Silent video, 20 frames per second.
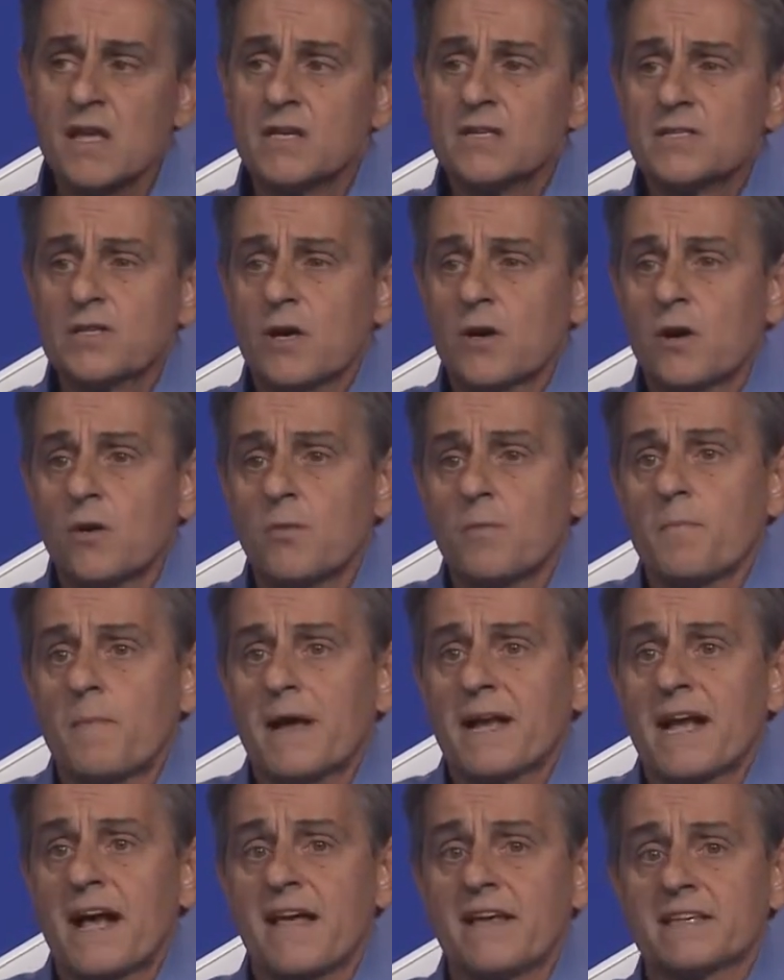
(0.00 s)
So
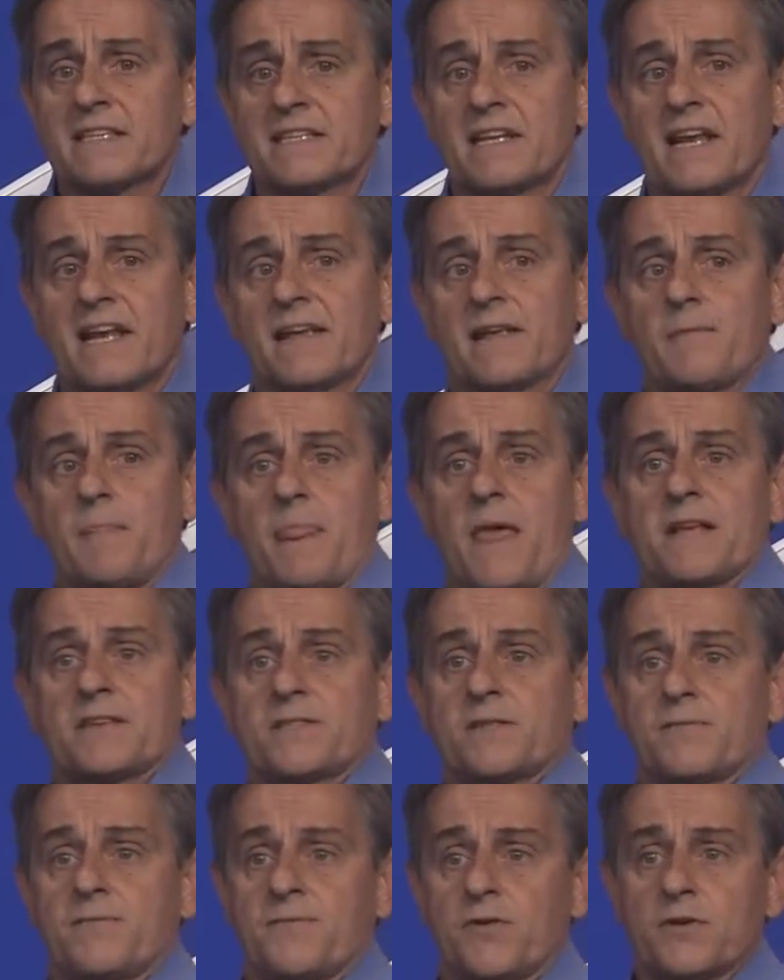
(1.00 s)
my colleagues and I, as
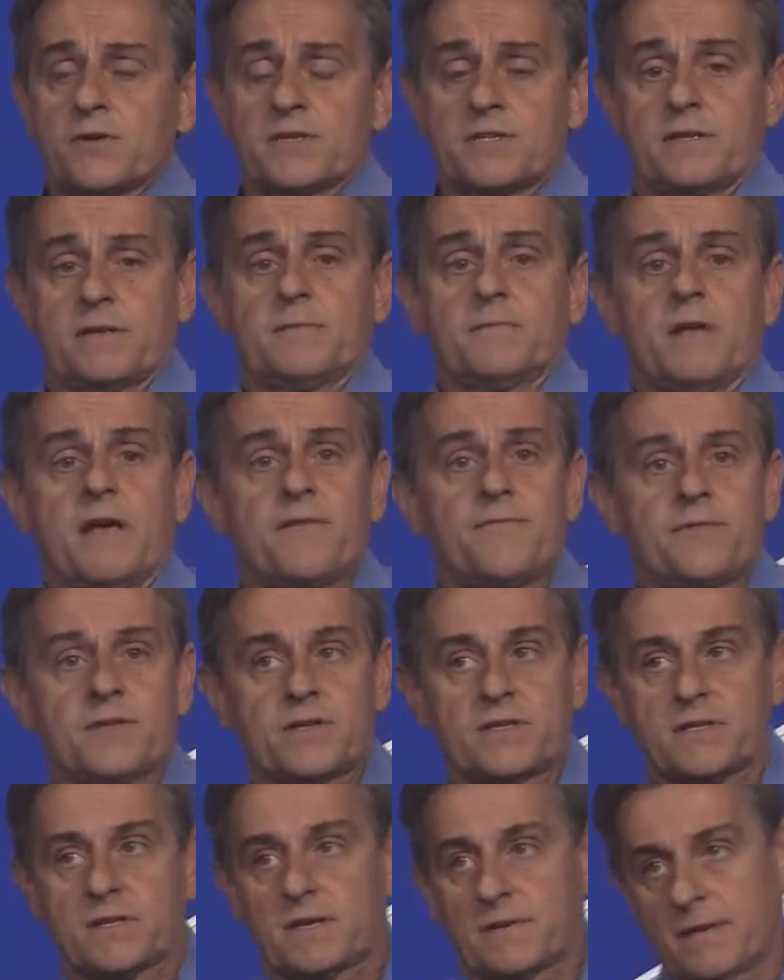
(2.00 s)
the first
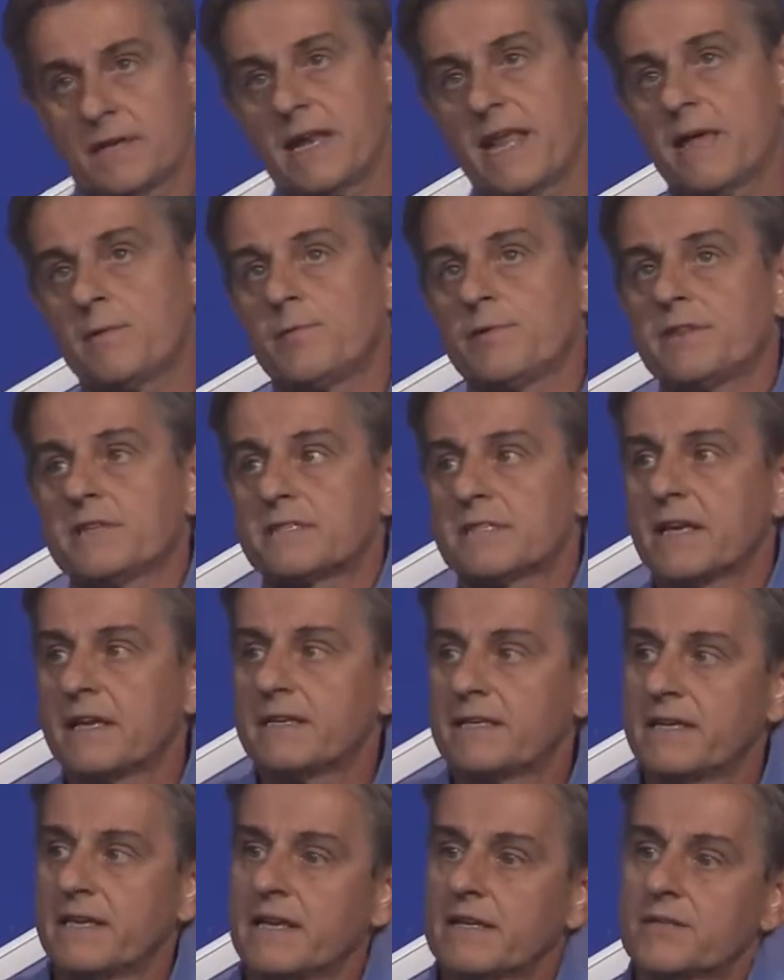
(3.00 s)
effort to enable this
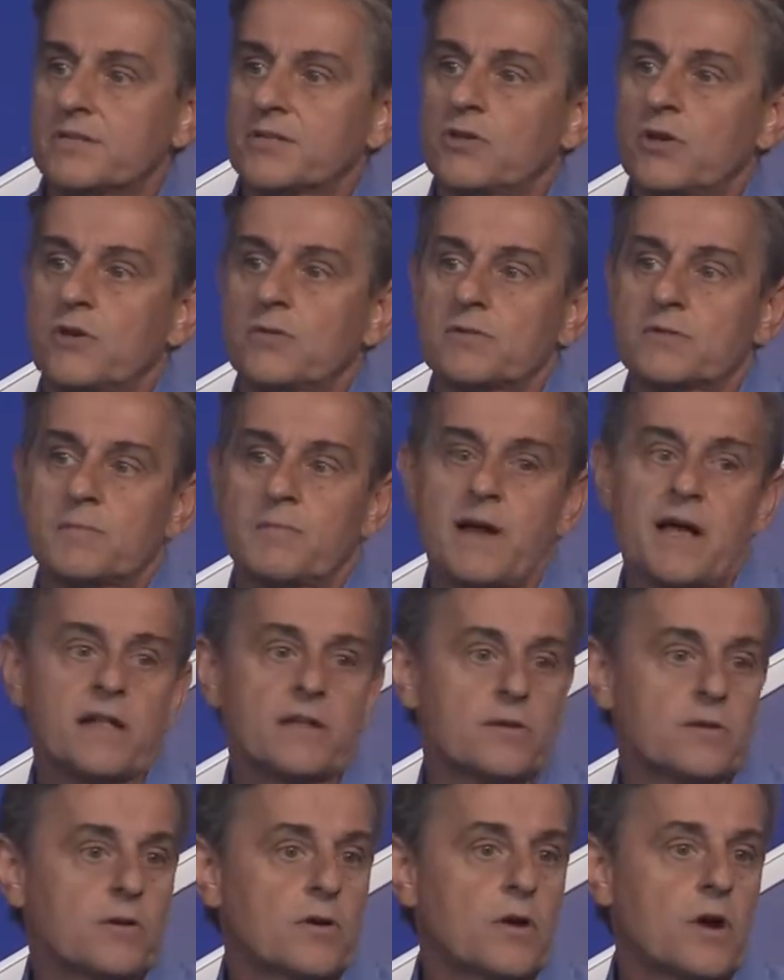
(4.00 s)
idea, chose a
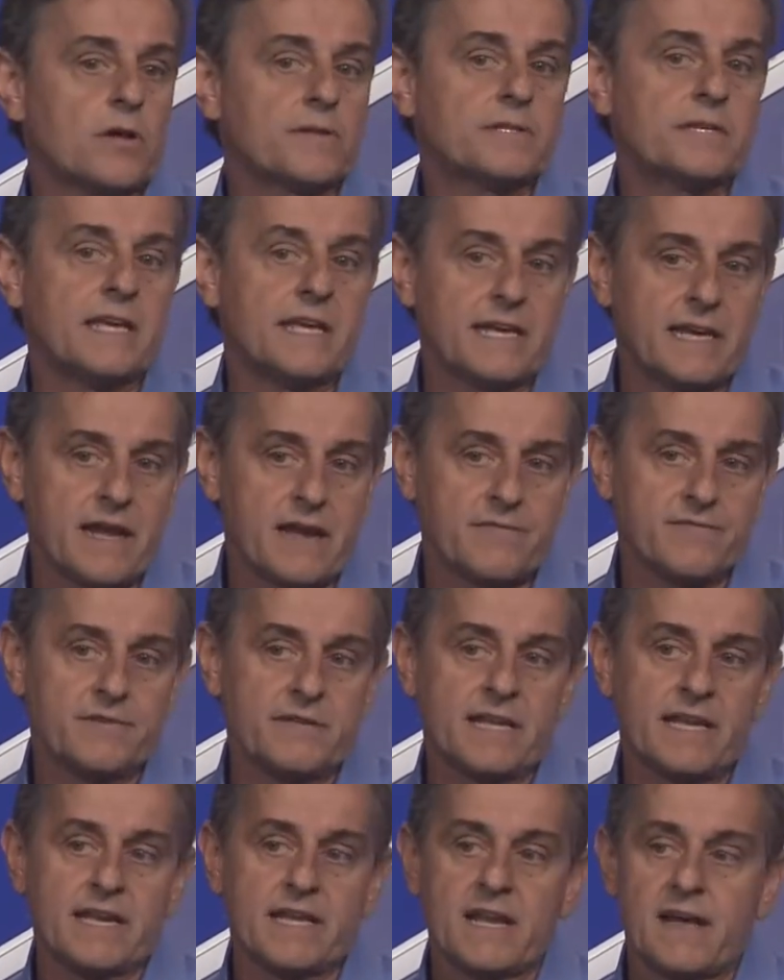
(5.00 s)
molecule called TNF.
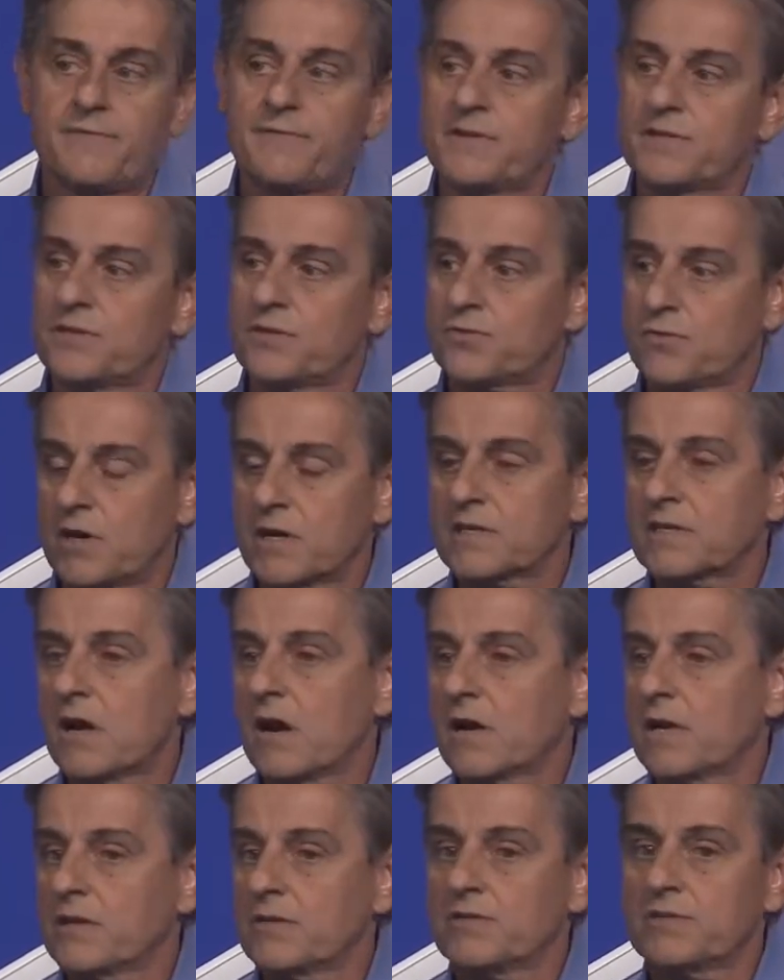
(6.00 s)
TNF is a drug
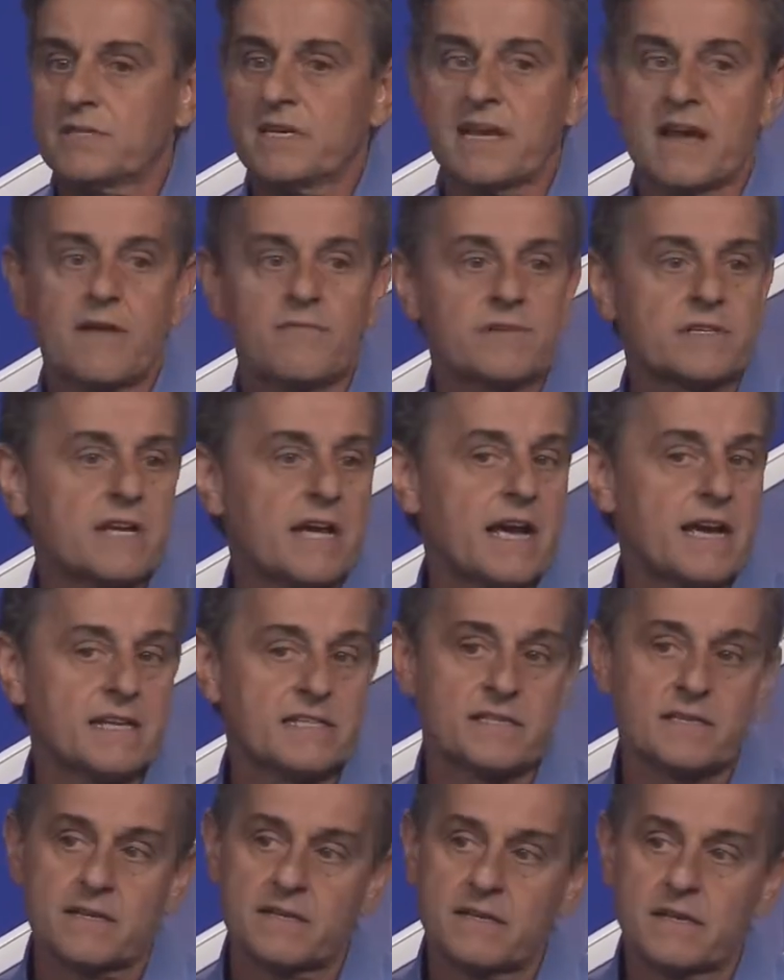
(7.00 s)
target you see
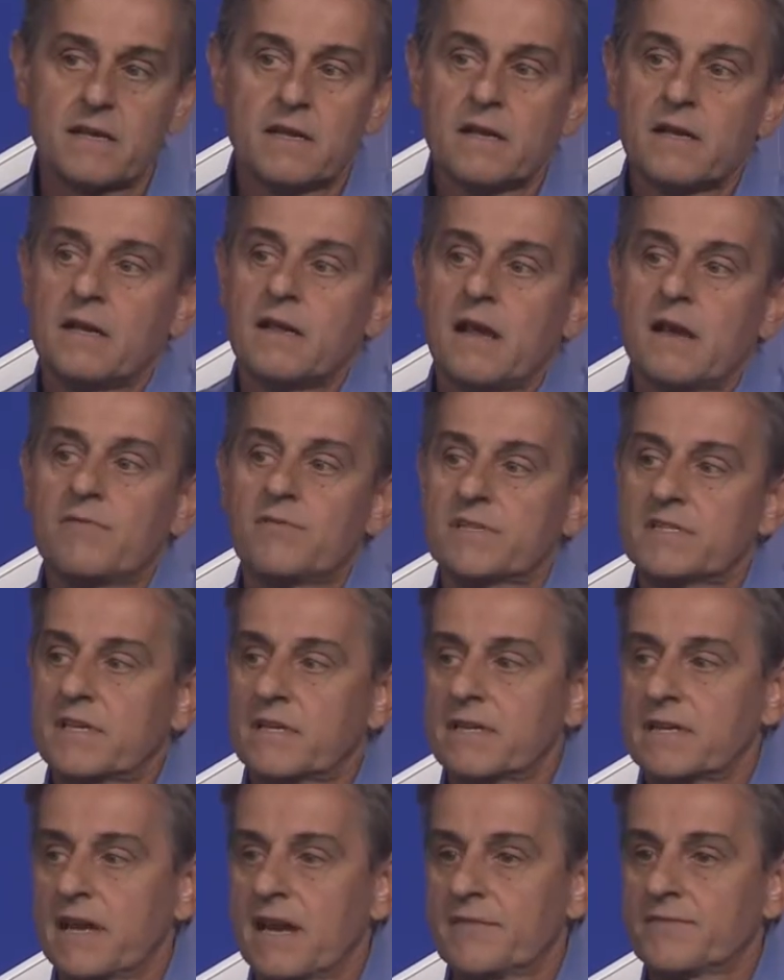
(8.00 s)
advertised every
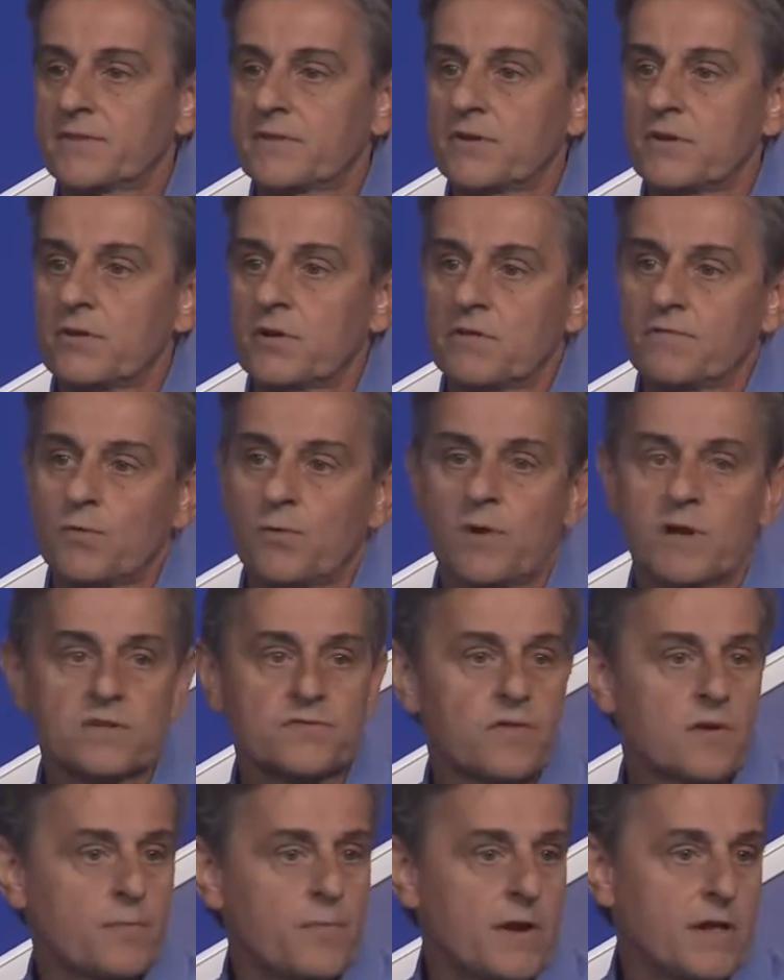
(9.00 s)
Sunday afternoon if you watch
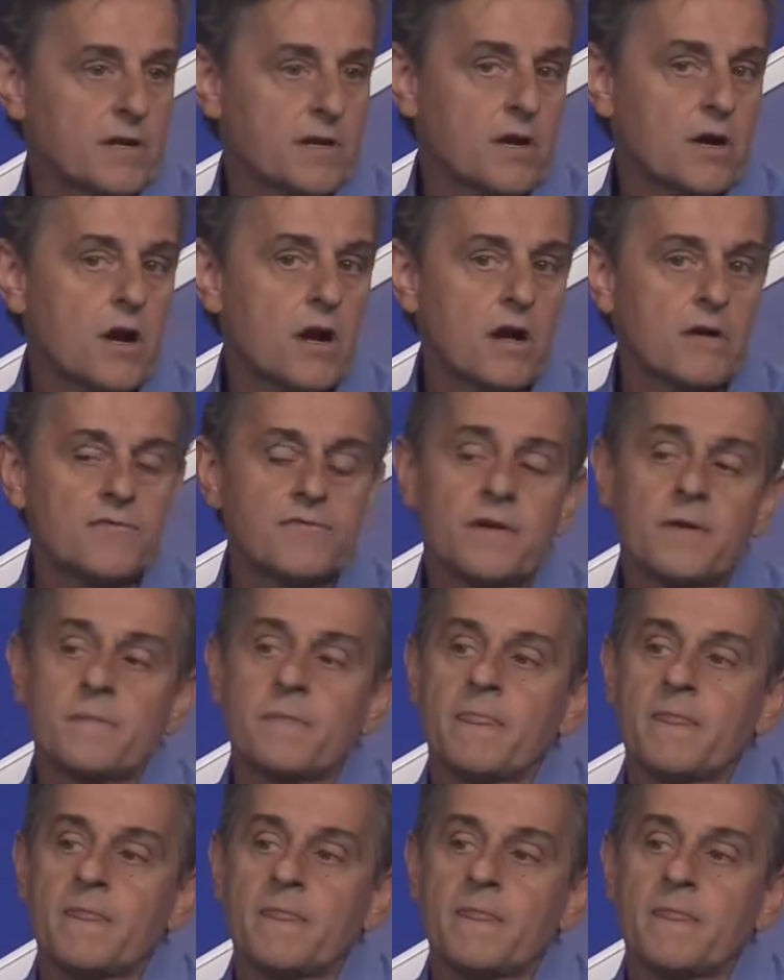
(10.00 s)
football or golf.